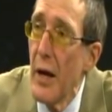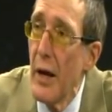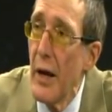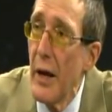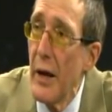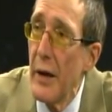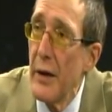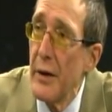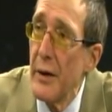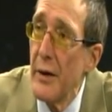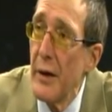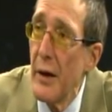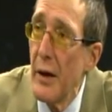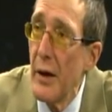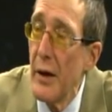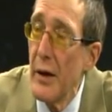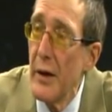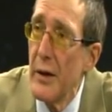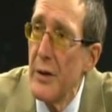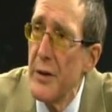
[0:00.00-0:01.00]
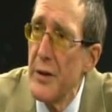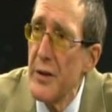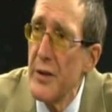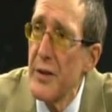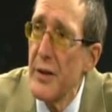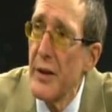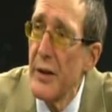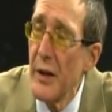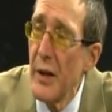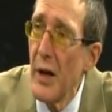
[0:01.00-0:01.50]
And uh, it
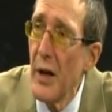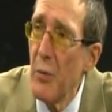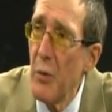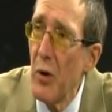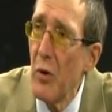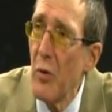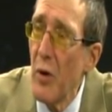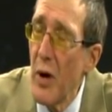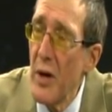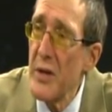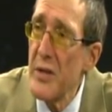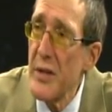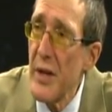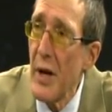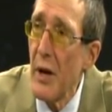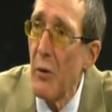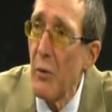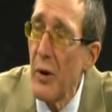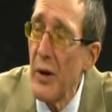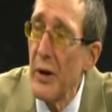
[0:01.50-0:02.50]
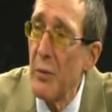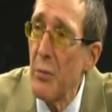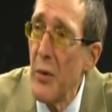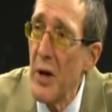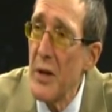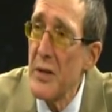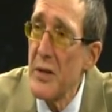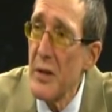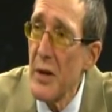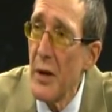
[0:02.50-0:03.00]
just didn't come across that way to
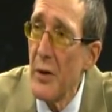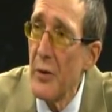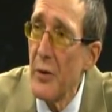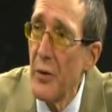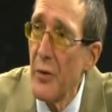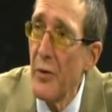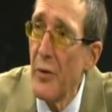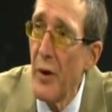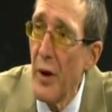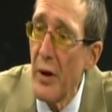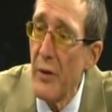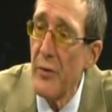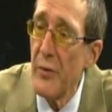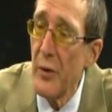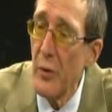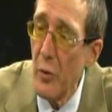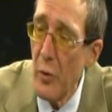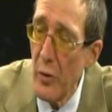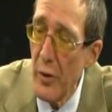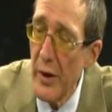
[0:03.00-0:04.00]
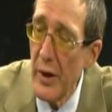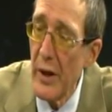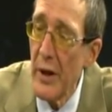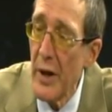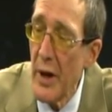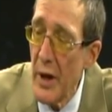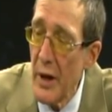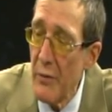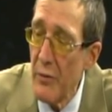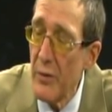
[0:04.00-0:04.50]
my son, who thought if you're holding a
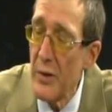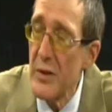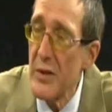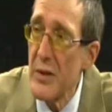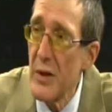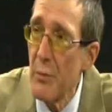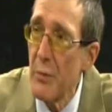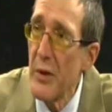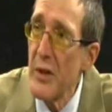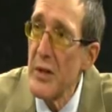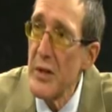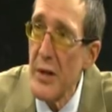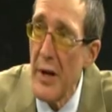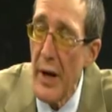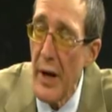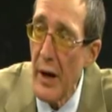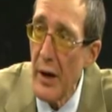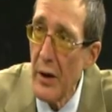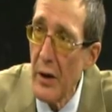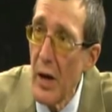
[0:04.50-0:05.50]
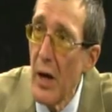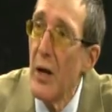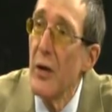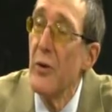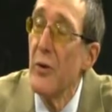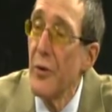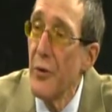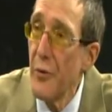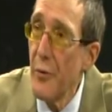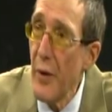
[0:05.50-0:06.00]
knife on somebody's neck,
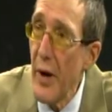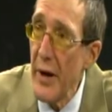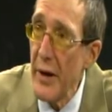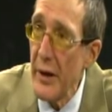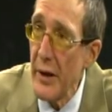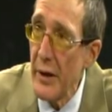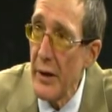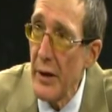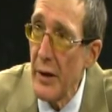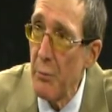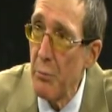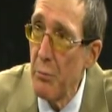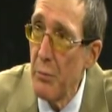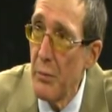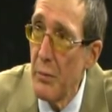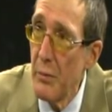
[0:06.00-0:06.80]
you're threatening them.